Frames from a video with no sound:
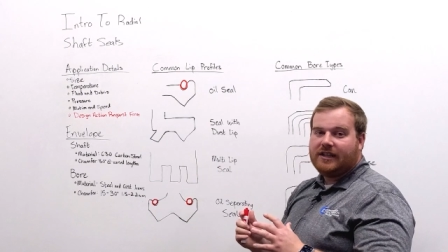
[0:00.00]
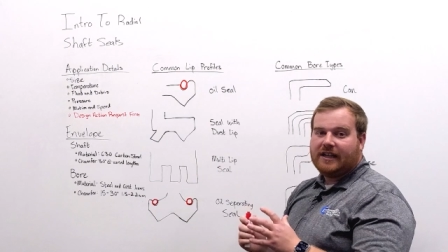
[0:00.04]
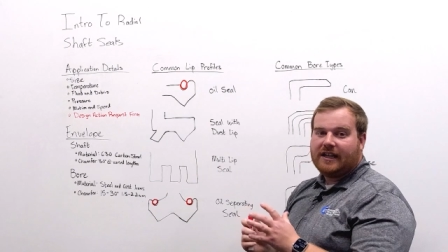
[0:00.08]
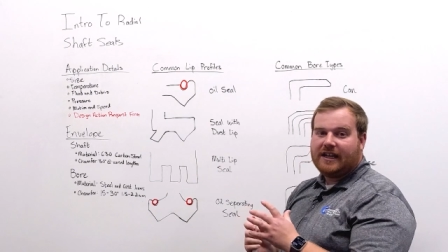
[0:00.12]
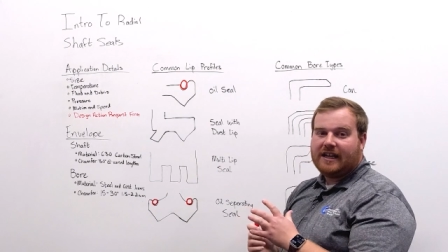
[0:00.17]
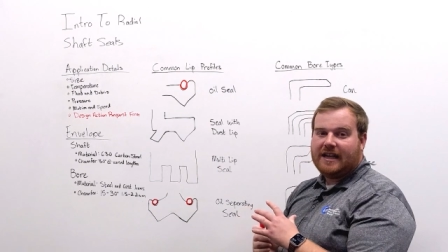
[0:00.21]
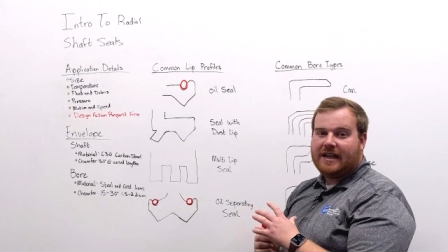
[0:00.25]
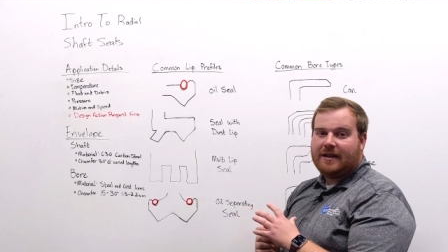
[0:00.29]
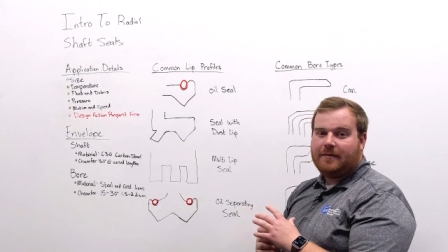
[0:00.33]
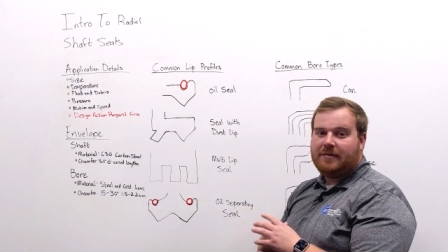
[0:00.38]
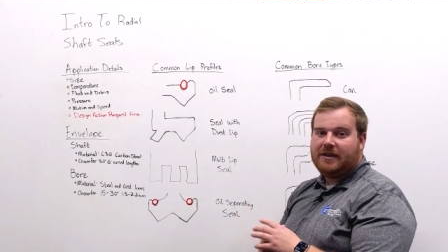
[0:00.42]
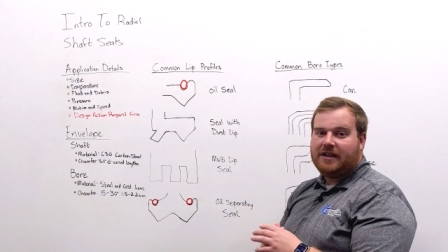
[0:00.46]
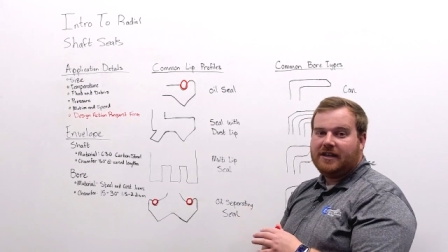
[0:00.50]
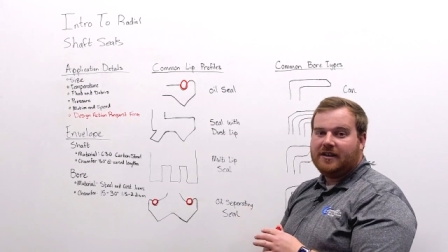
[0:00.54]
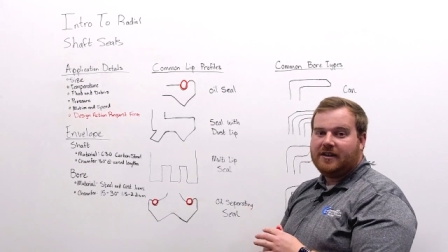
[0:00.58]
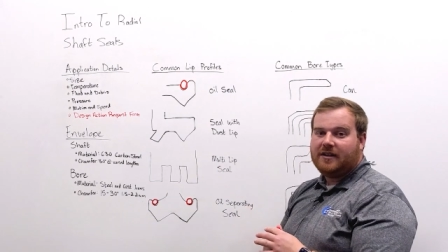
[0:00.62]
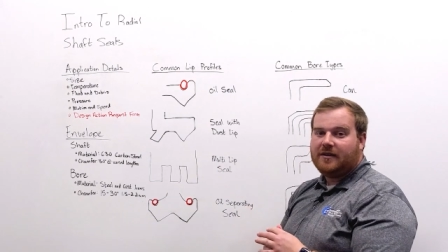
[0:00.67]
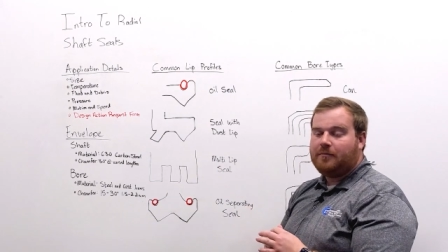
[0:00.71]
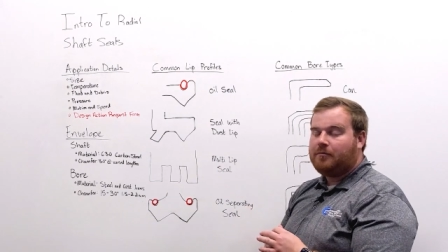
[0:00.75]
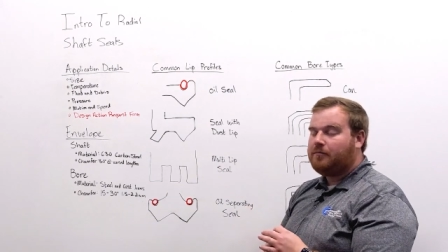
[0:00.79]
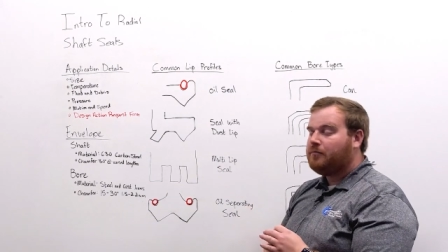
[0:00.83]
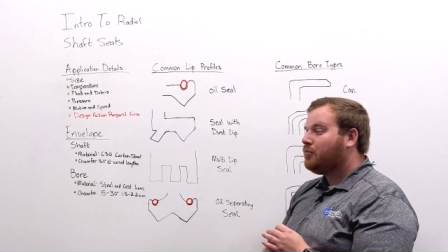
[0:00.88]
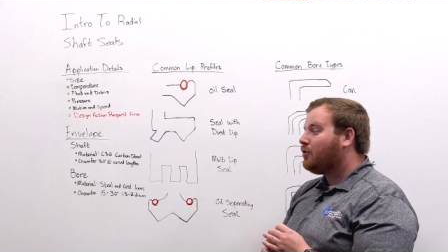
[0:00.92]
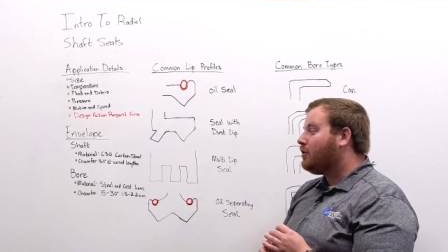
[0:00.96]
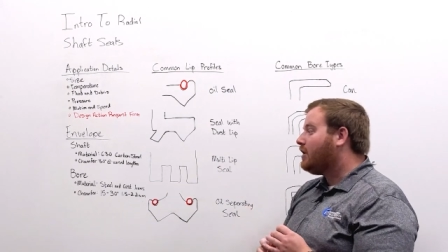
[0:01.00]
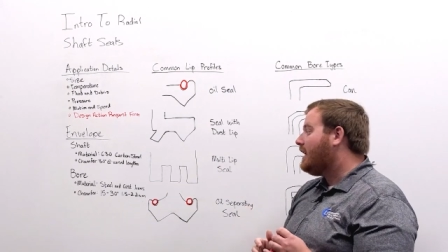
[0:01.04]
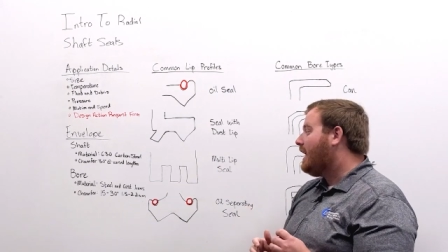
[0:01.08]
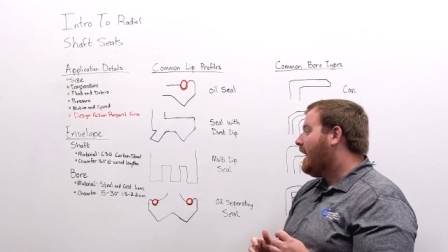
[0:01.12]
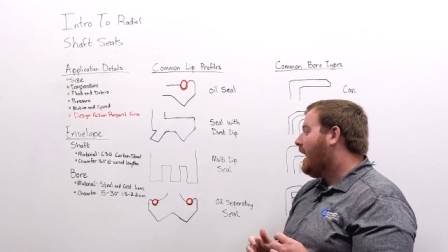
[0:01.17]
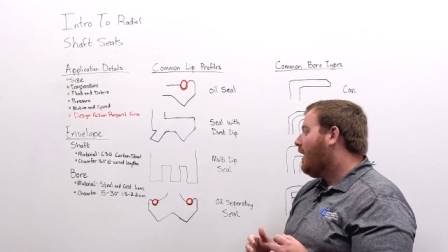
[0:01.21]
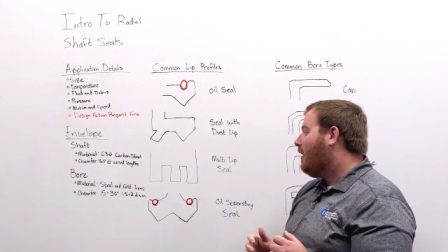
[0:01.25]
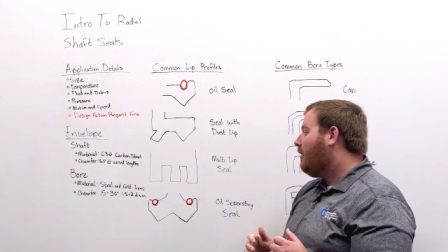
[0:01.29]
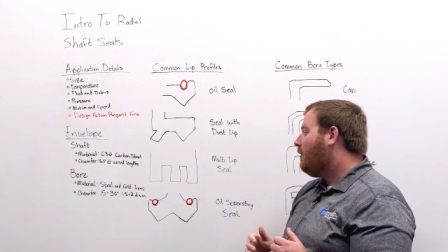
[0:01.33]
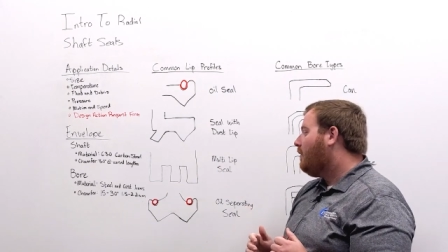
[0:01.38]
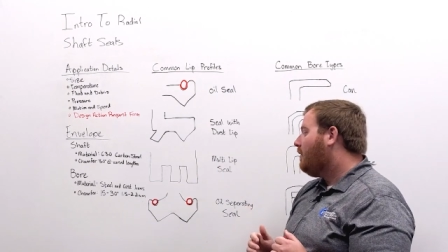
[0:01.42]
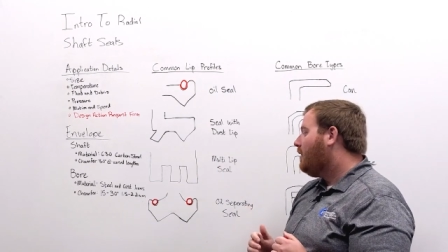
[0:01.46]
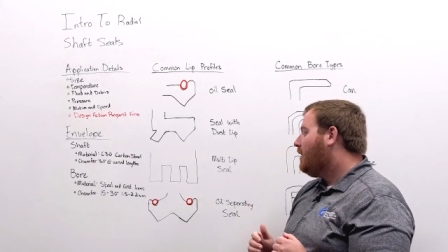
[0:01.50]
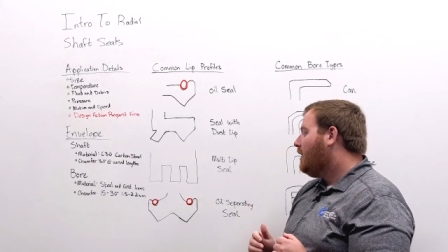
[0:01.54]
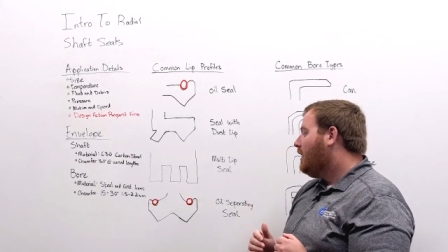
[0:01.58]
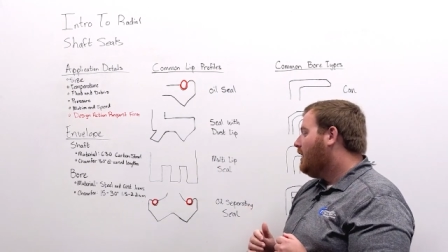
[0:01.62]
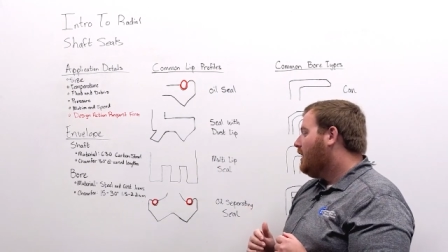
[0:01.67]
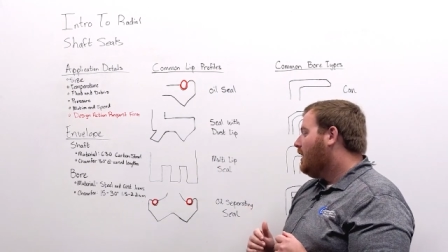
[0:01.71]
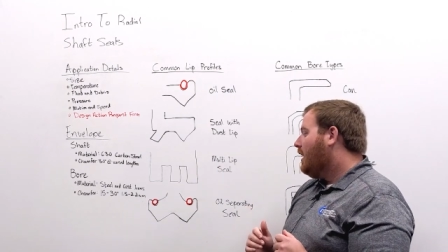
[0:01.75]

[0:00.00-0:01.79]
and keeping debris out.